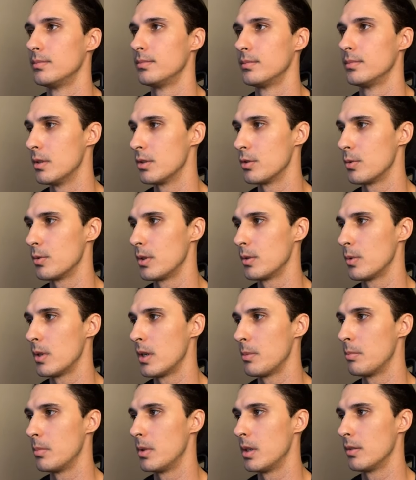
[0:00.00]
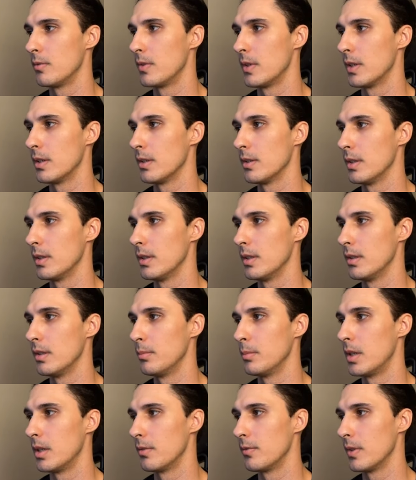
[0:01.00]
is a shrink wrap modifier in
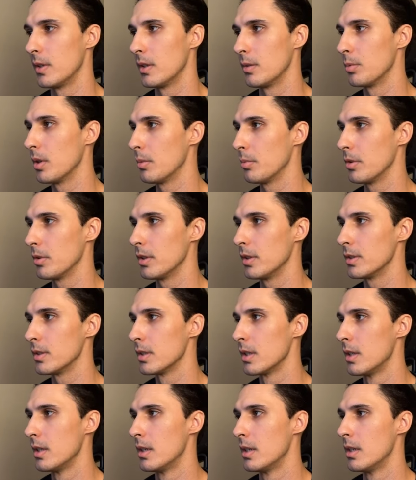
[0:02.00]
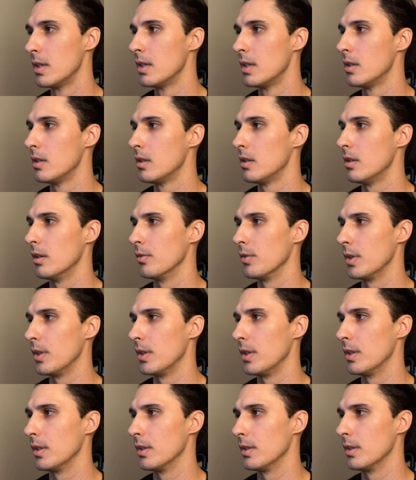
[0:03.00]
modifier properties. Over
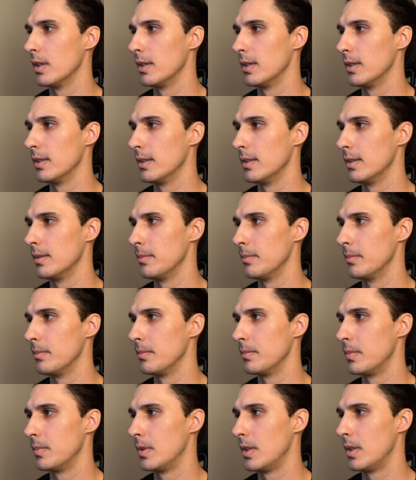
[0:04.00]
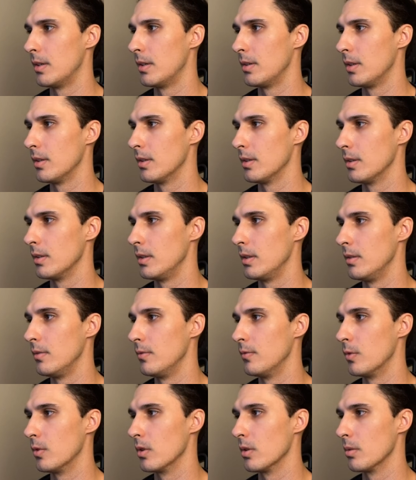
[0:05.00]
here, down here in
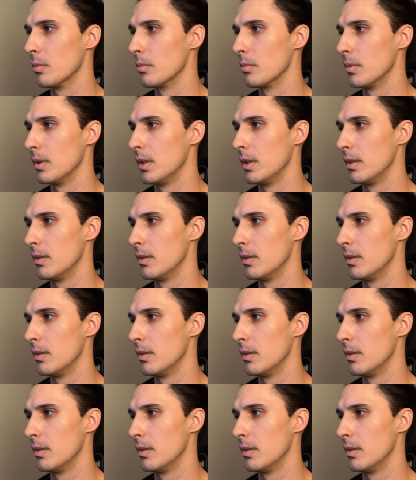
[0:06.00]
deform,